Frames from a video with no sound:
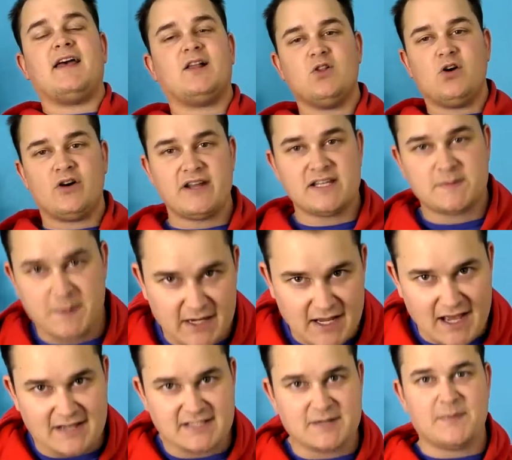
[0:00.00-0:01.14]
a glorious
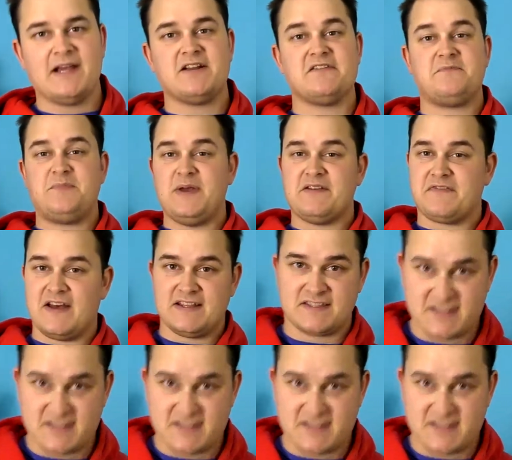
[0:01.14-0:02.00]
piñata made of beef and